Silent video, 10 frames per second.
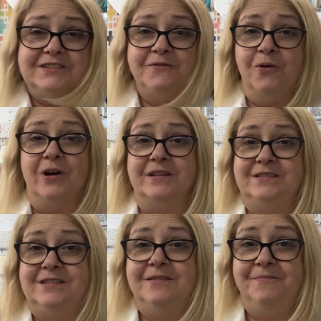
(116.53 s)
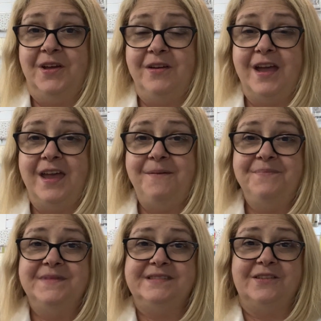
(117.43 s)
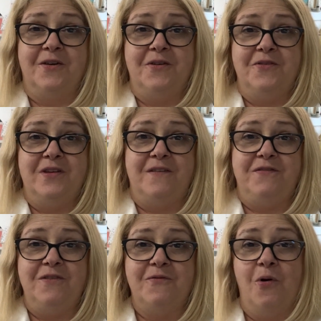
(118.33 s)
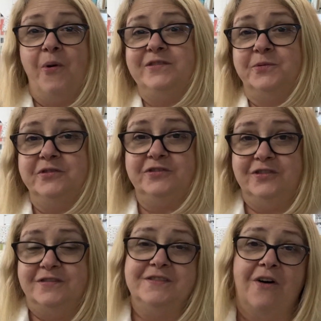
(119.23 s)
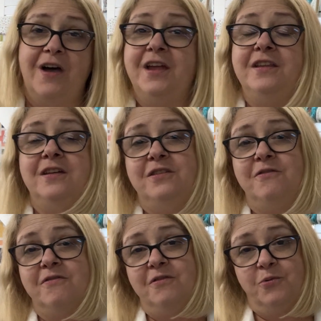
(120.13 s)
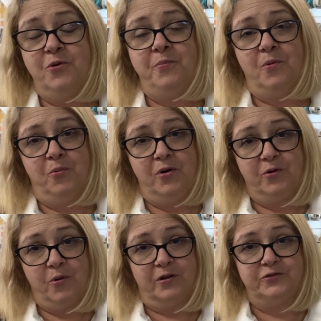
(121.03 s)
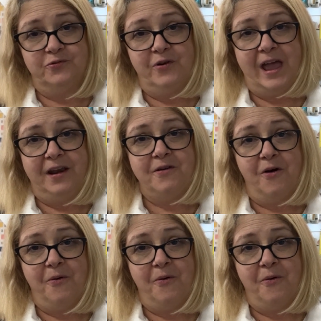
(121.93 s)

of August. Okay, so if you've always wanted to design your own quilt but weren't quite sure how to go